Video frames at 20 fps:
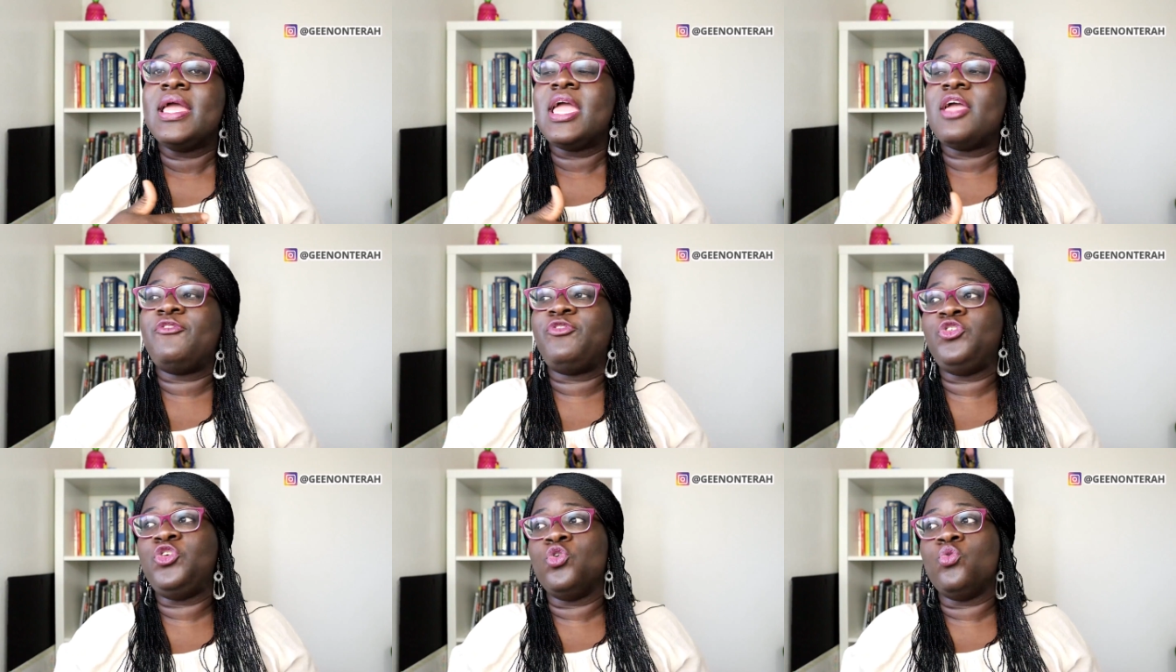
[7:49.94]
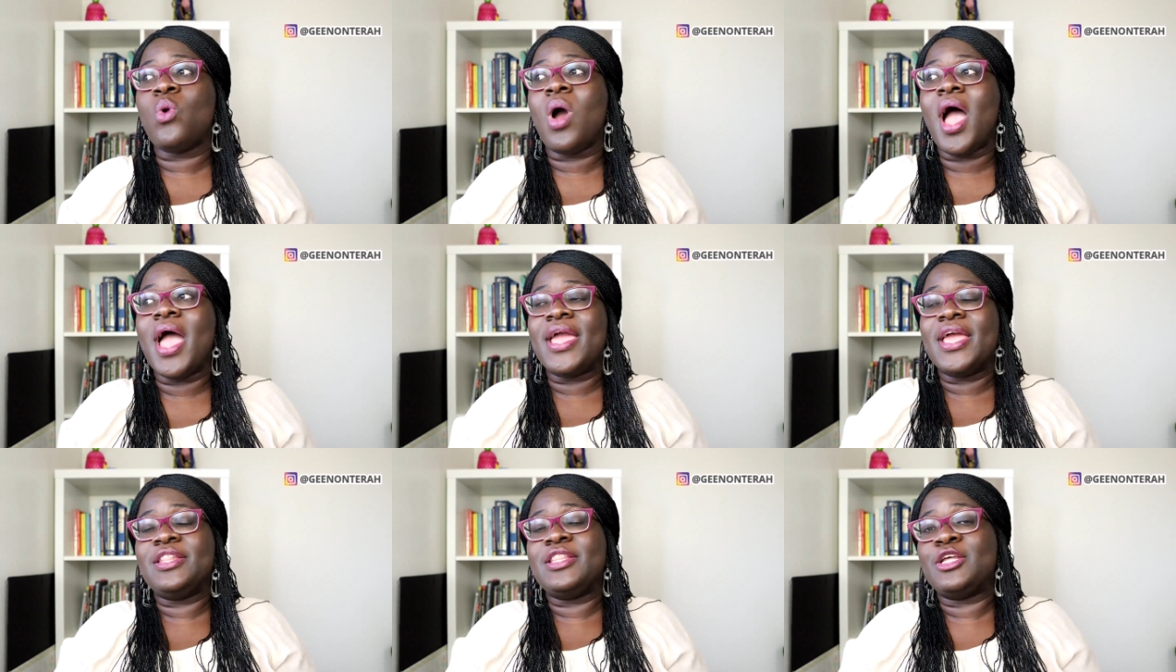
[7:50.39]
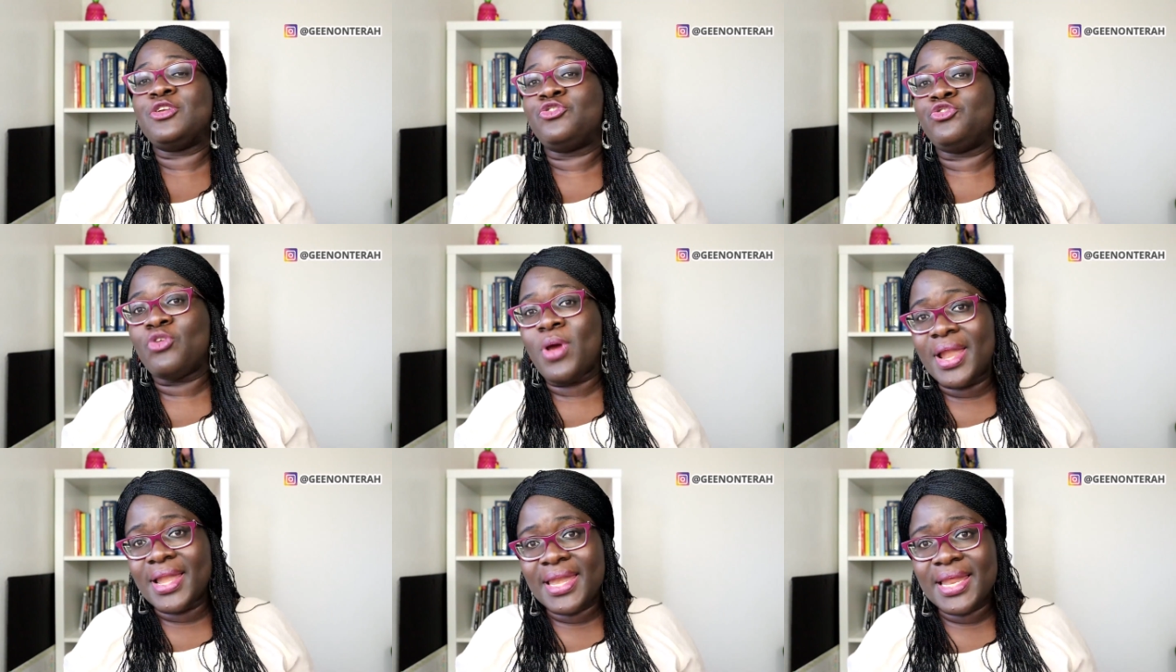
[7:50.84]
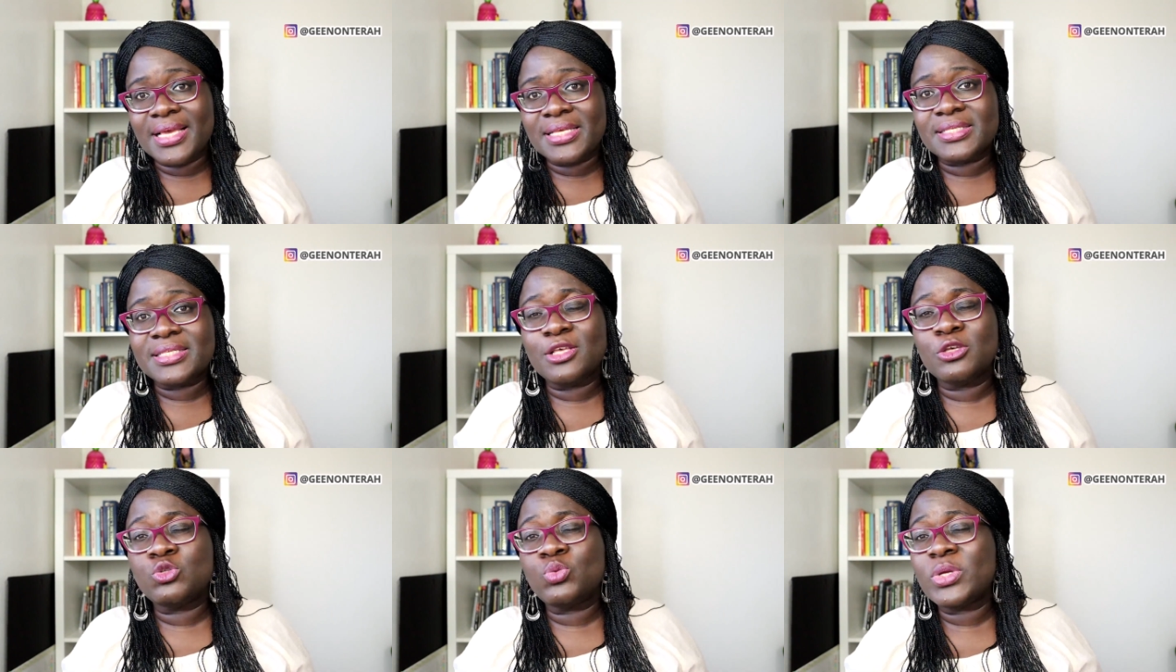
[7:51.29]
if you are in the trending
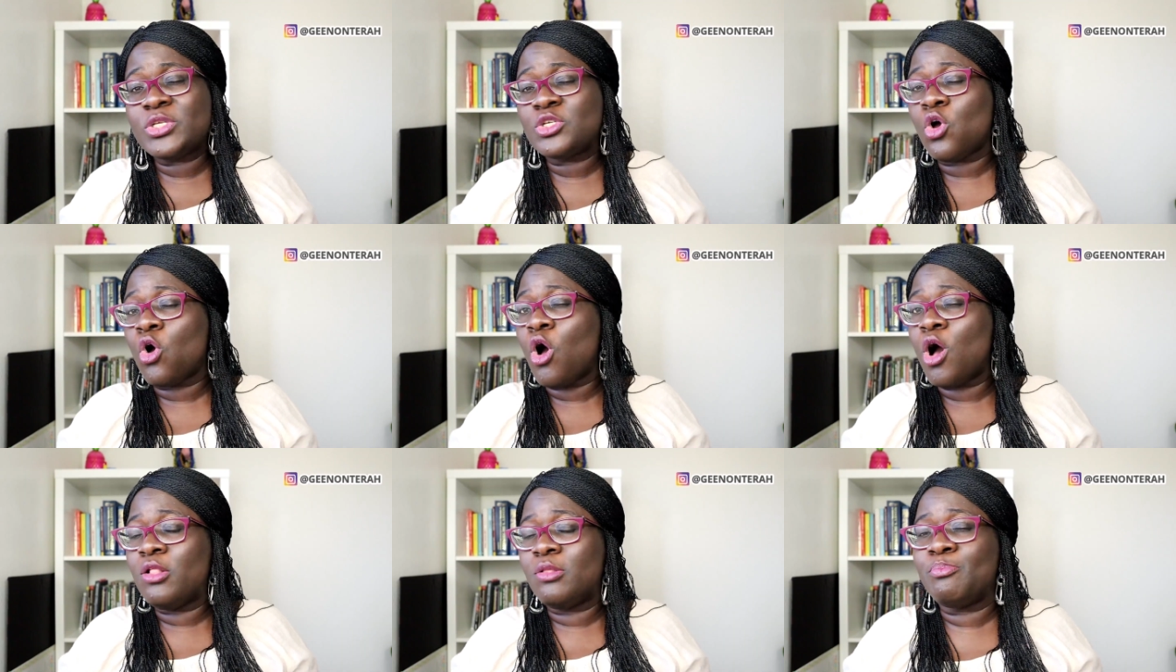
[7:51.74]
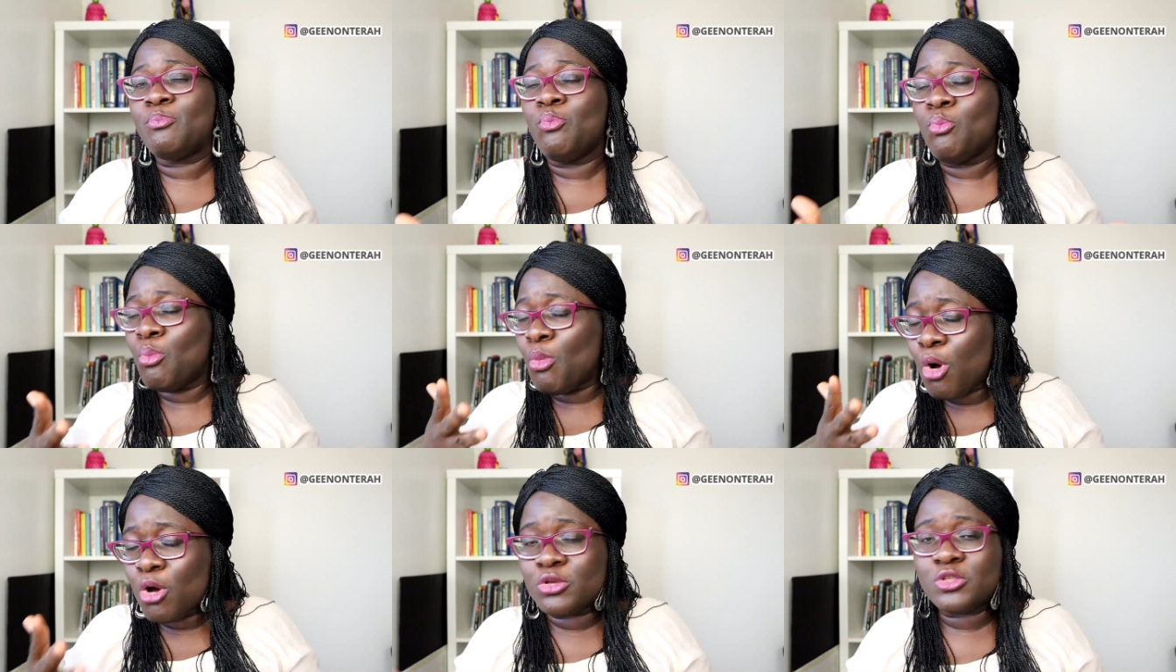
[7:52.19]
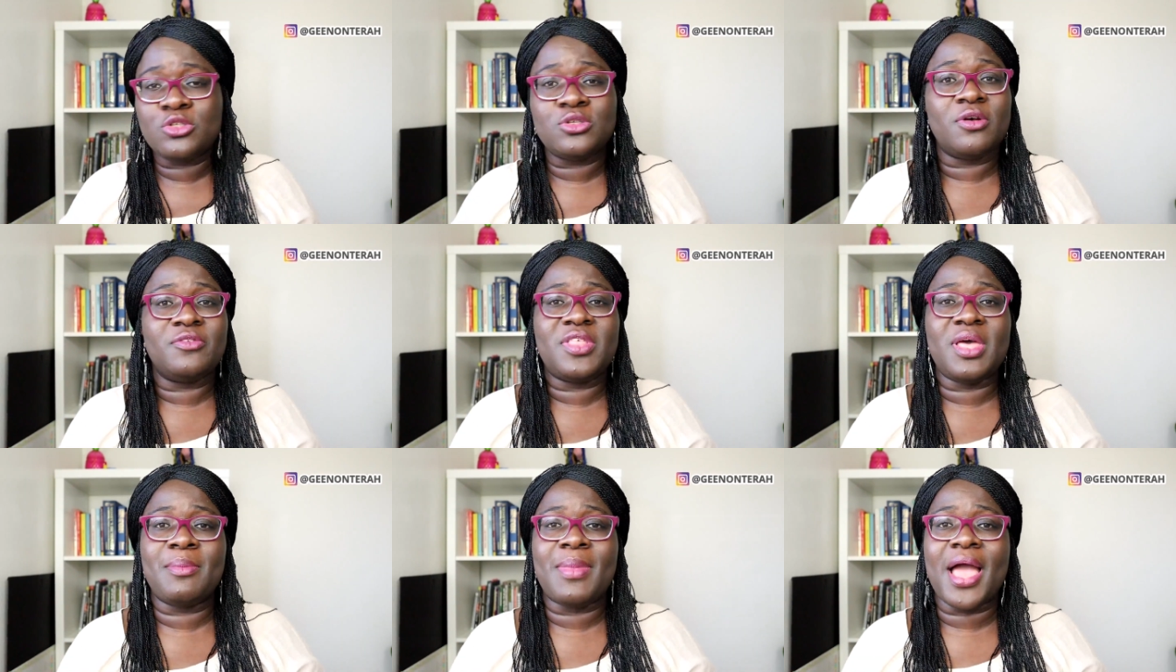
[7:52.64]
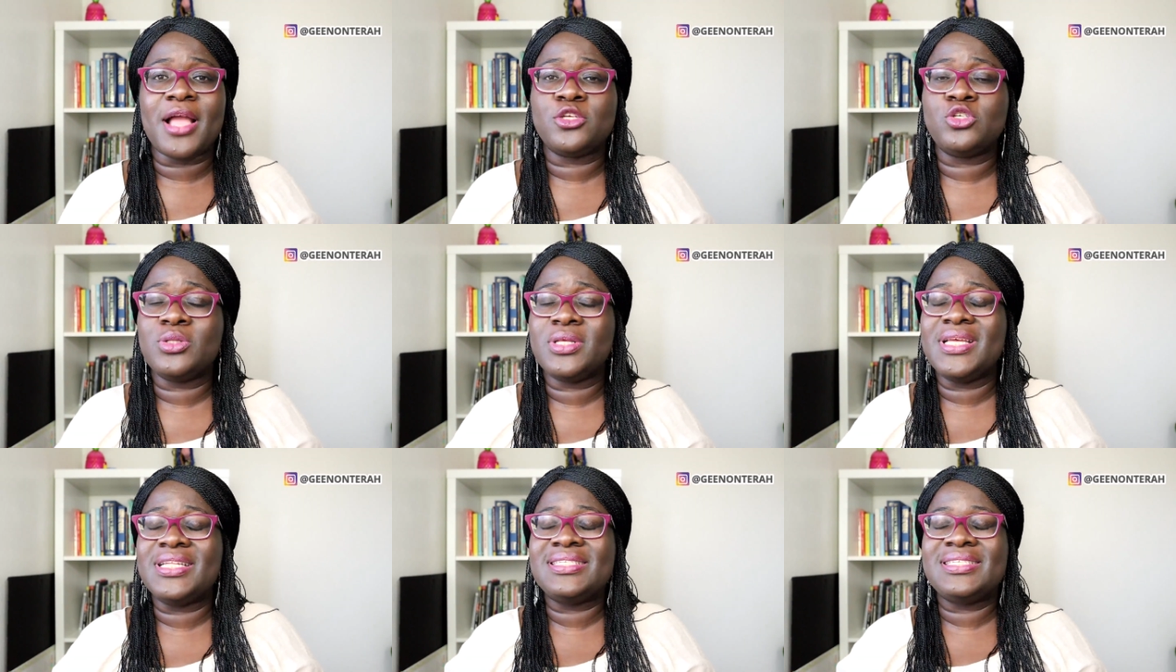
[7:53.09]
skills, which all, most of them
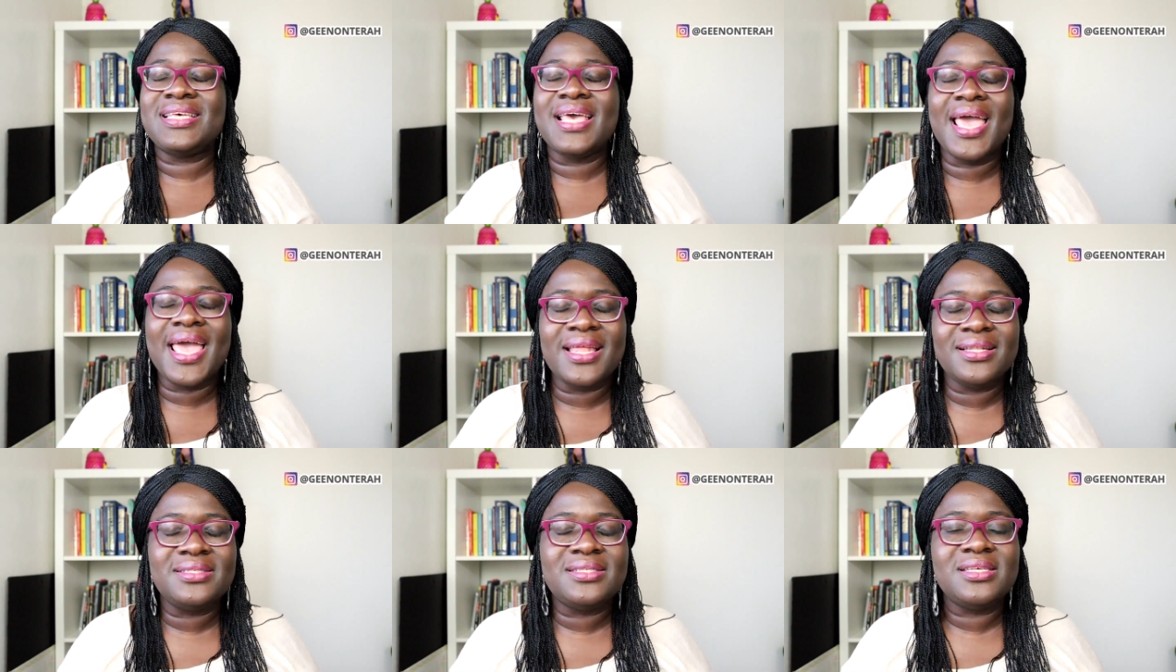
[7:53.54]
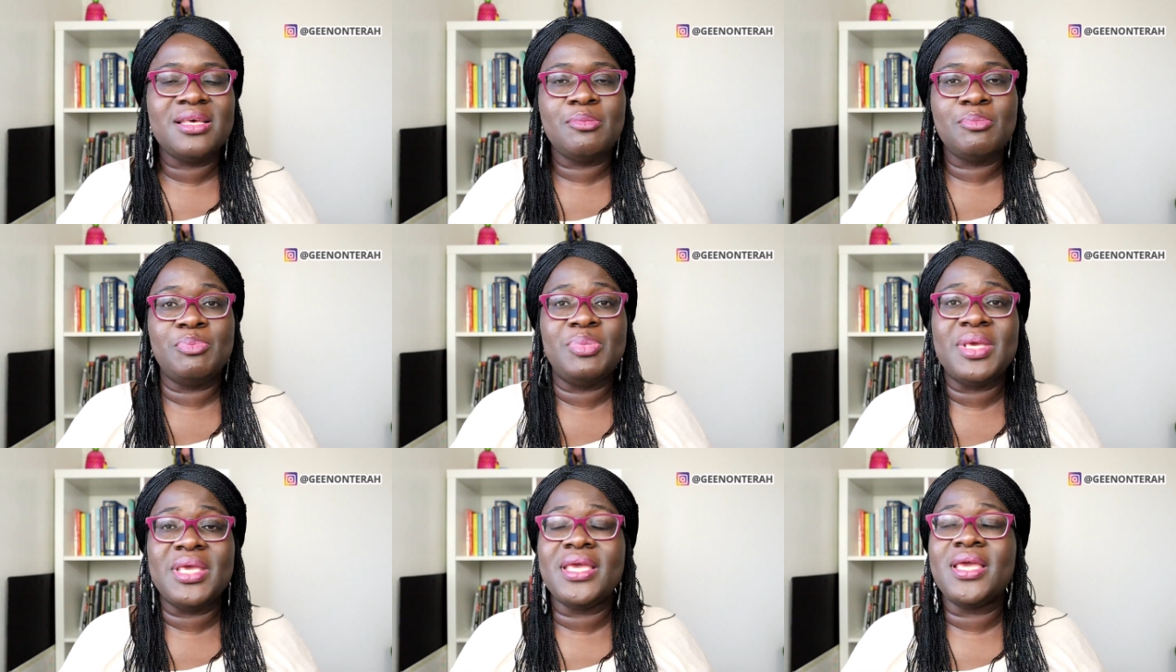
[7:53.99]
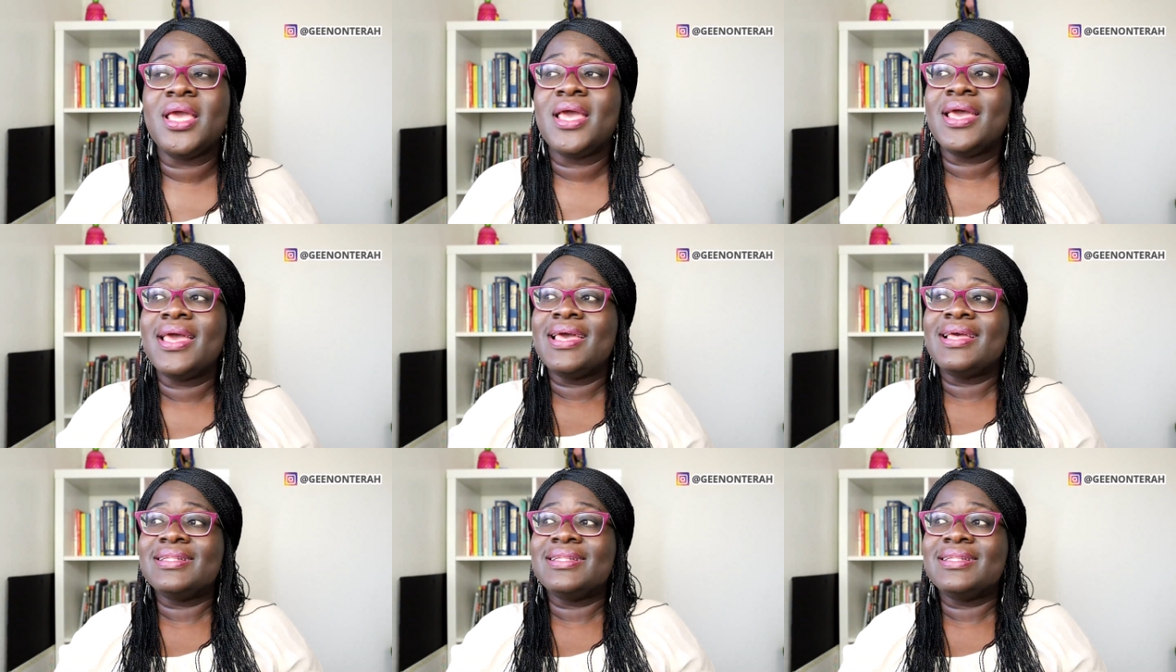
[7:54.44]
actually tend to be